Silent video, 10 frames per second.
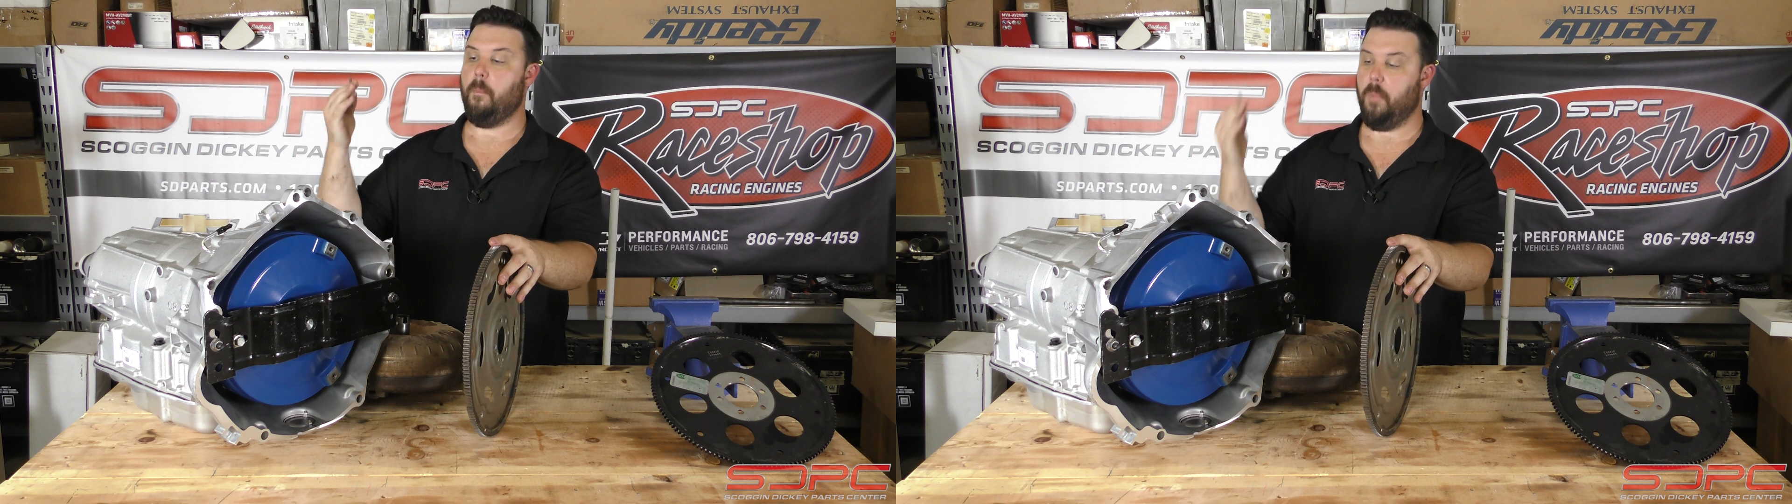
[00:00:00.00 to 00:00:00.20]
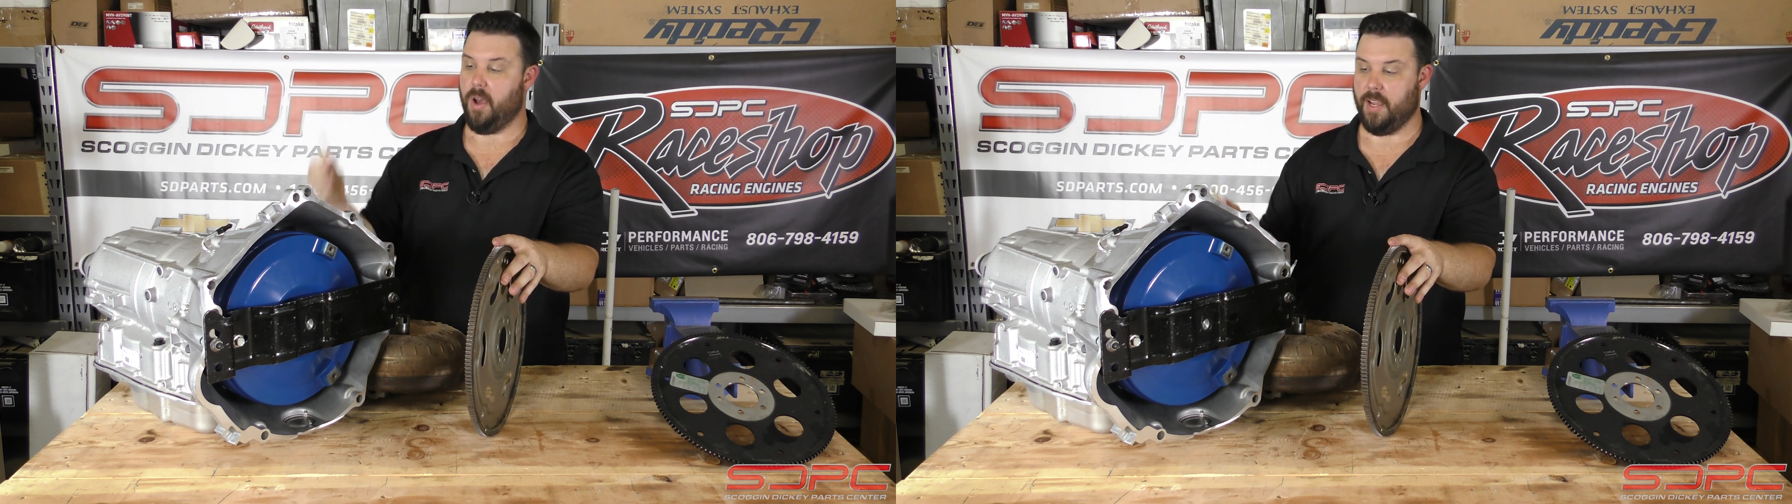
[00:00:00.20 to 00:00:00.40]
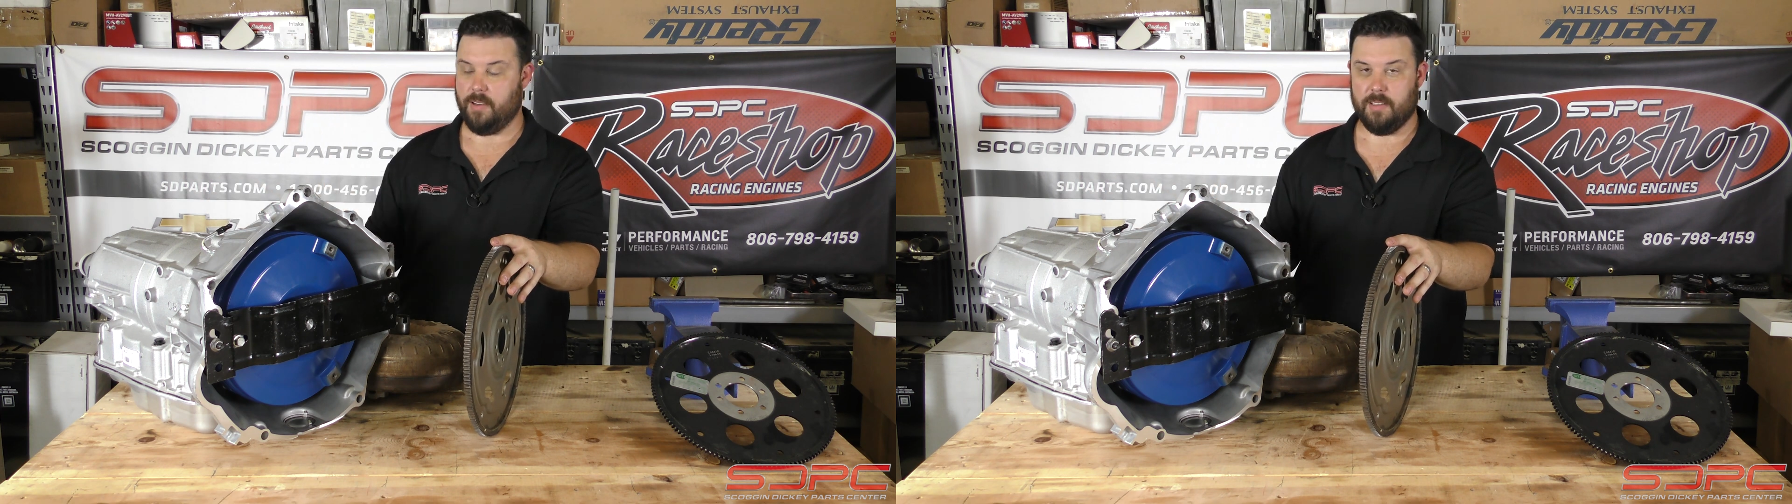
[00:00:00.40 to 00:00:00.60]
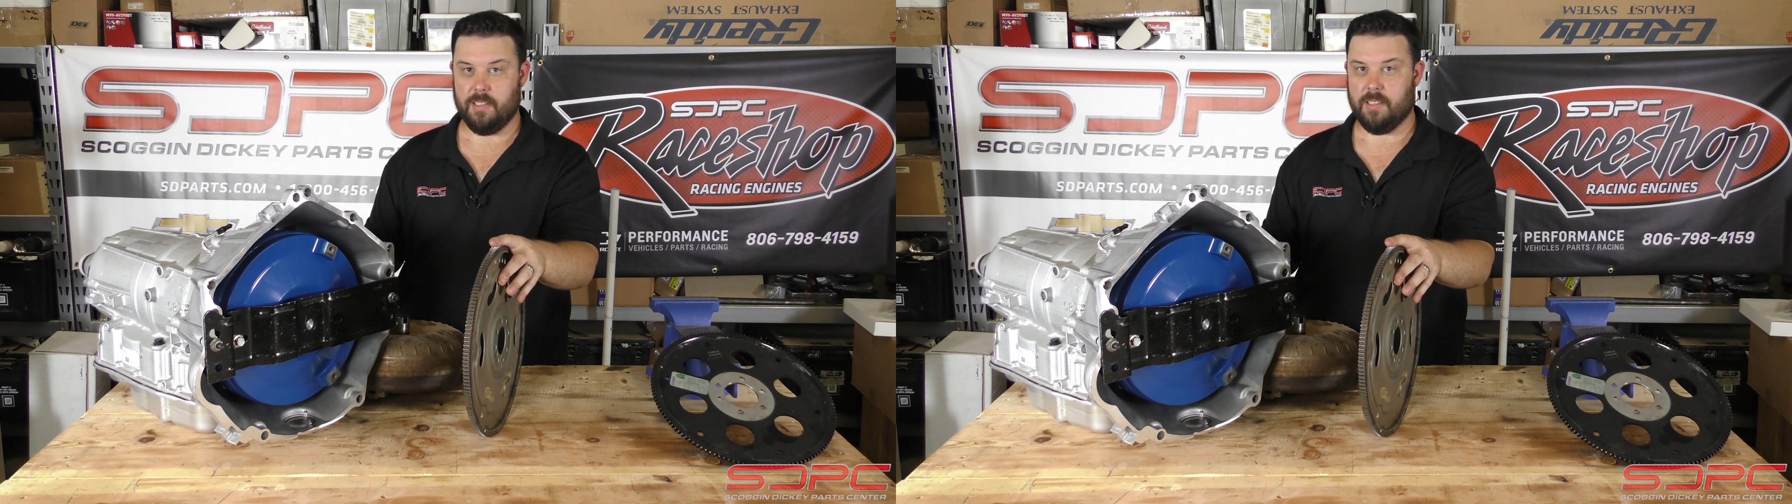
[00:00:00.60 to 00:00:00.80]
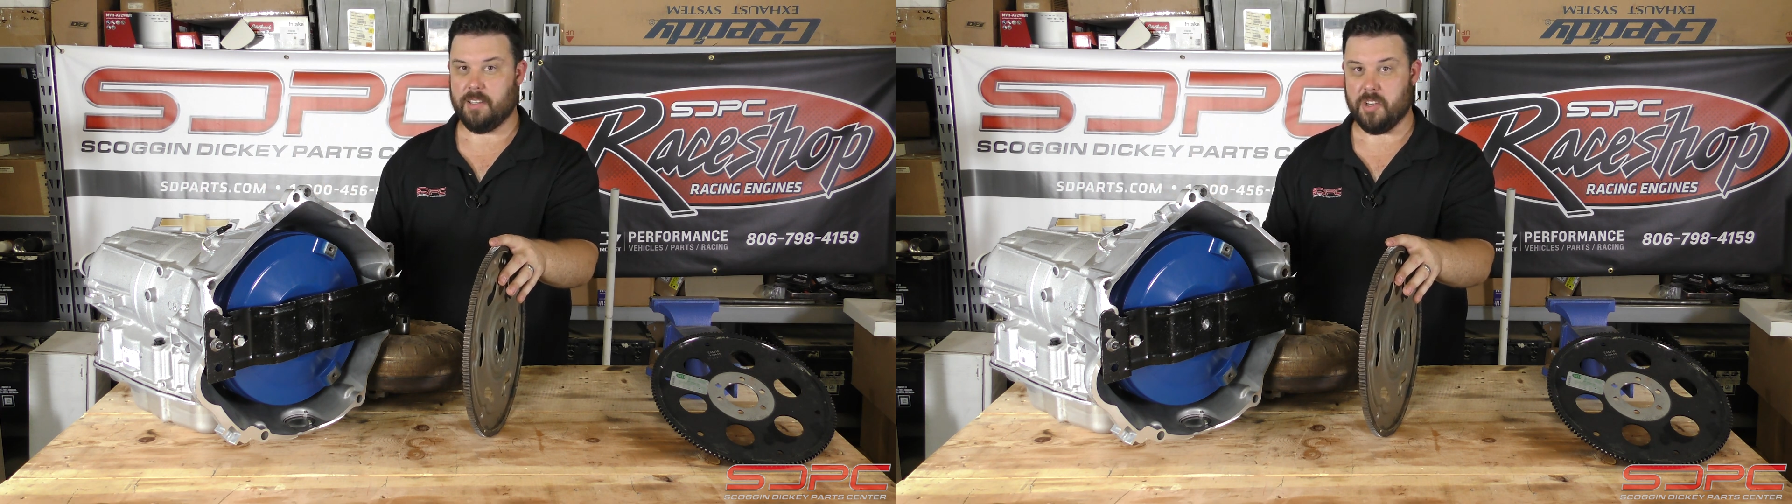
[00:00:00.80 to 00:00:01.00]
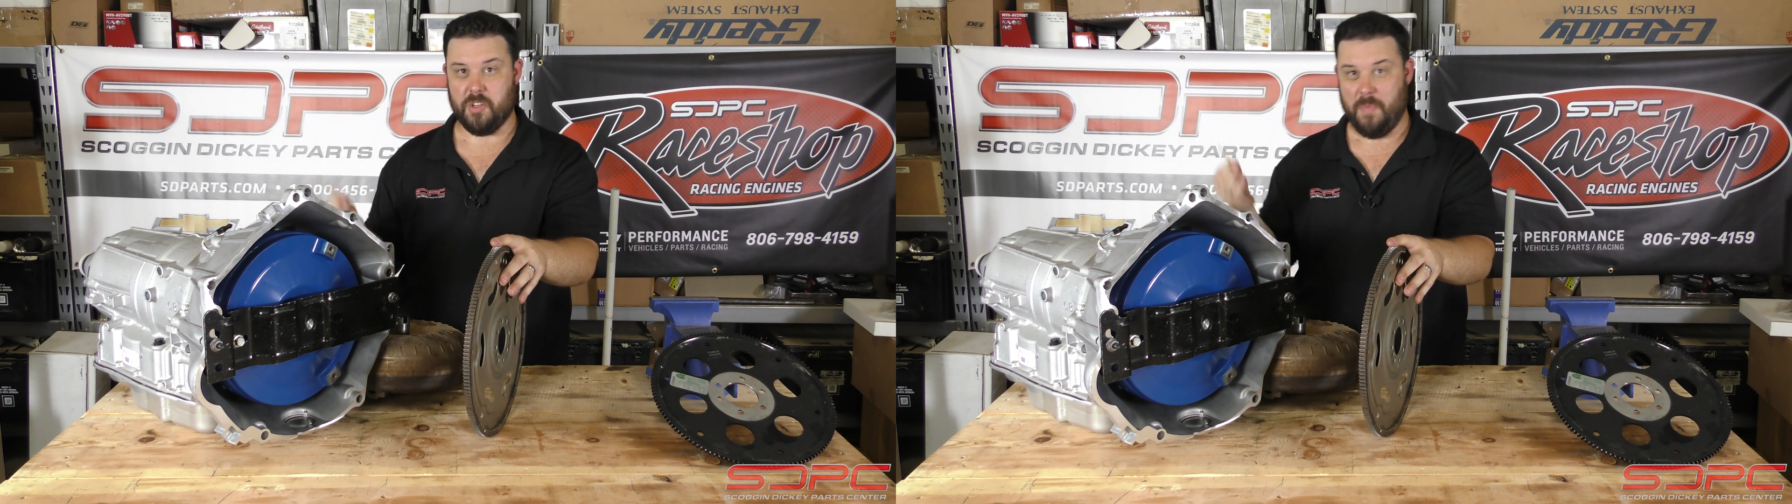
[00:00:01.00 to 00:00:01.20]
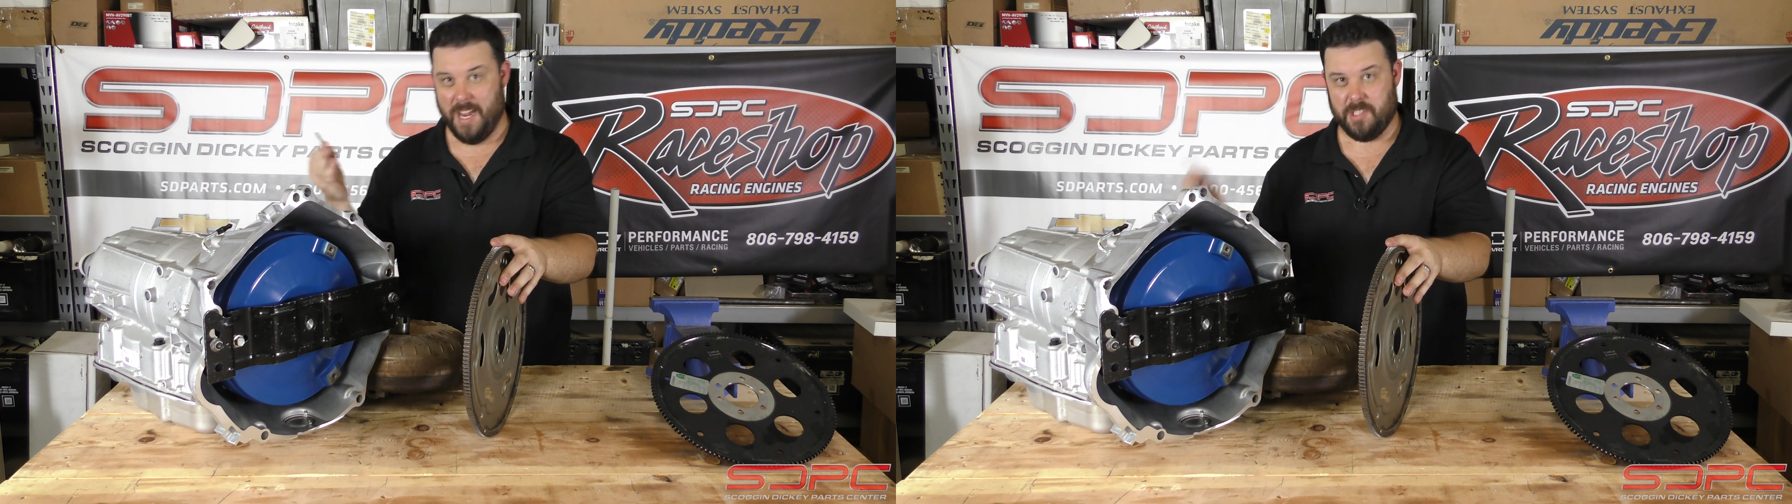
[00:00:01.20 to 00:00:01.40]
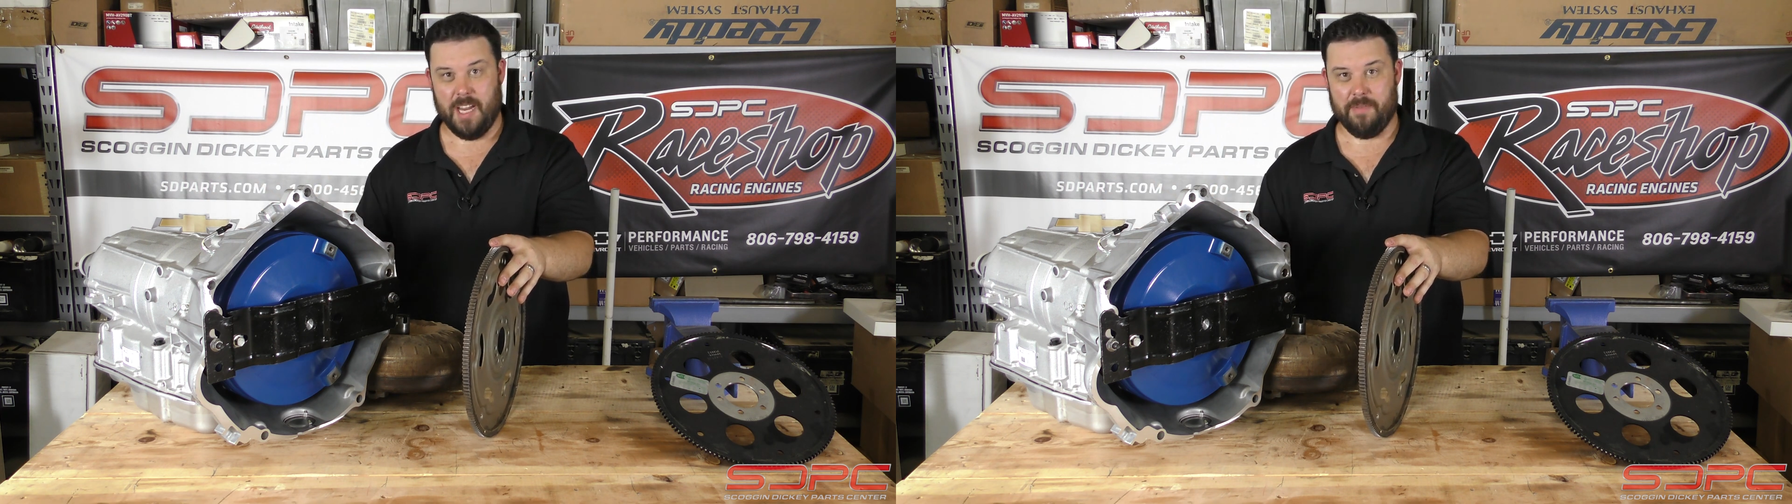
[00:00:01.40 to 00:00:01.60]
But could you
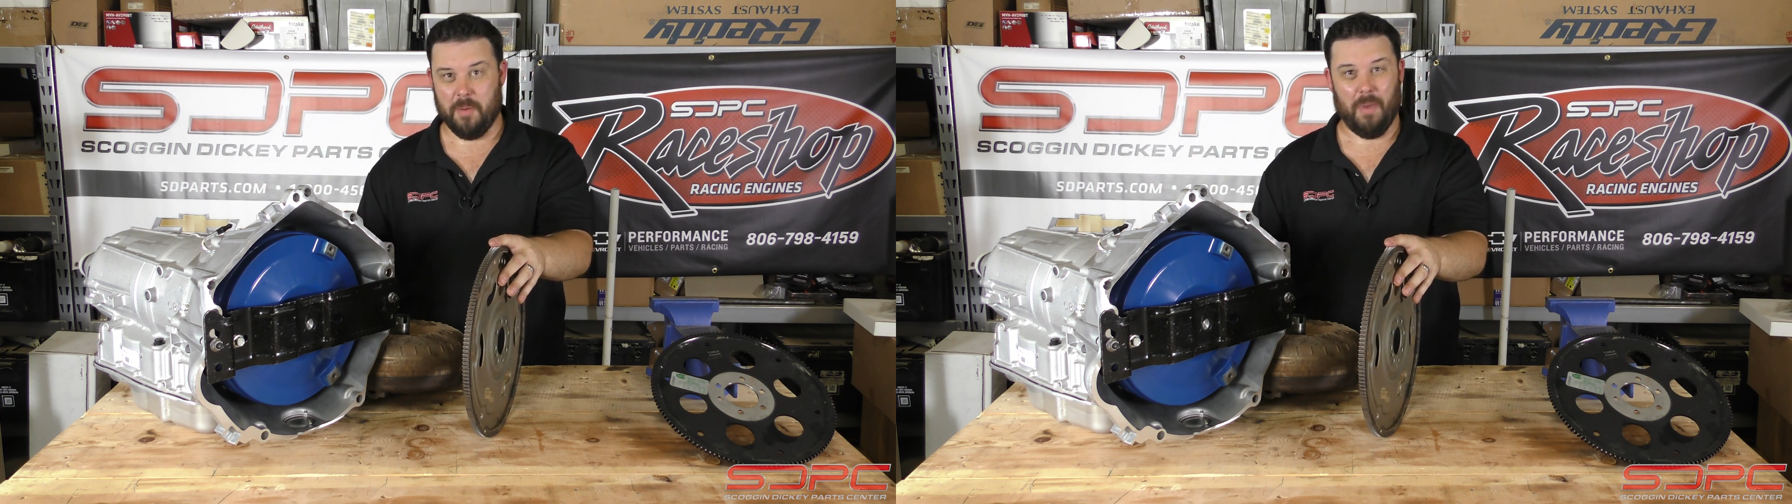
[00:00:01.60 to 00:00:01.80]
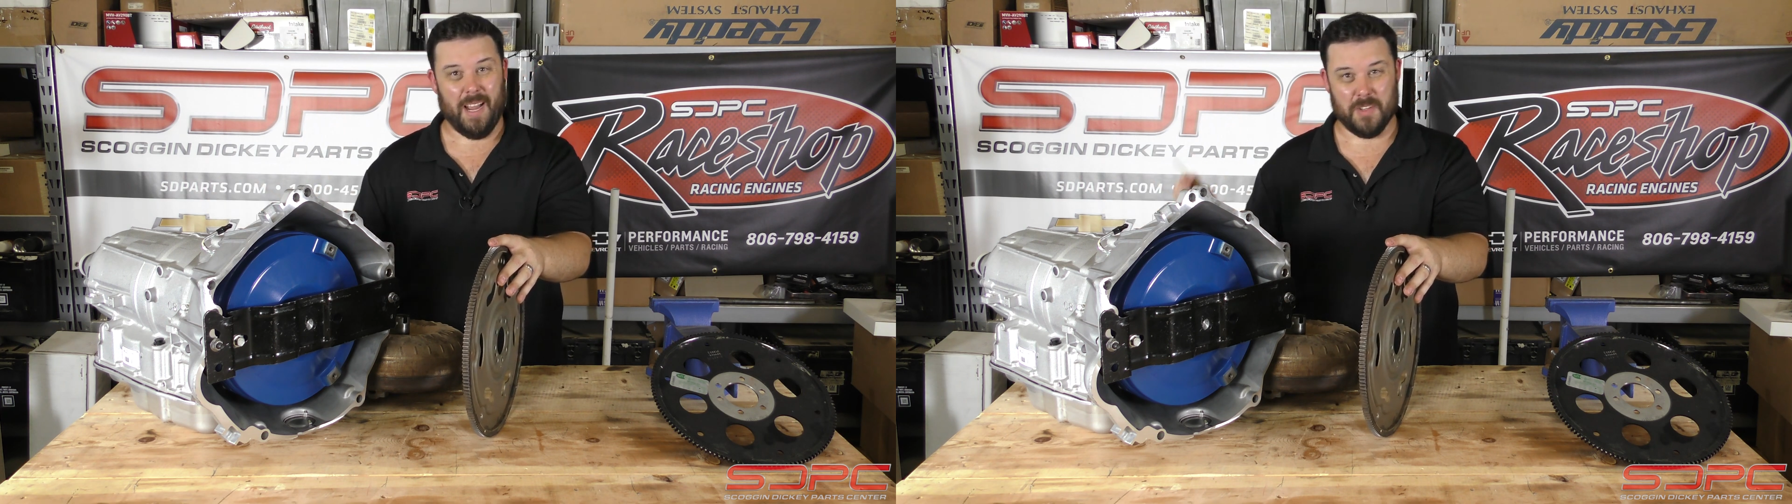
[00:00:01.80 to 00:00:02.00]
imagine having to buy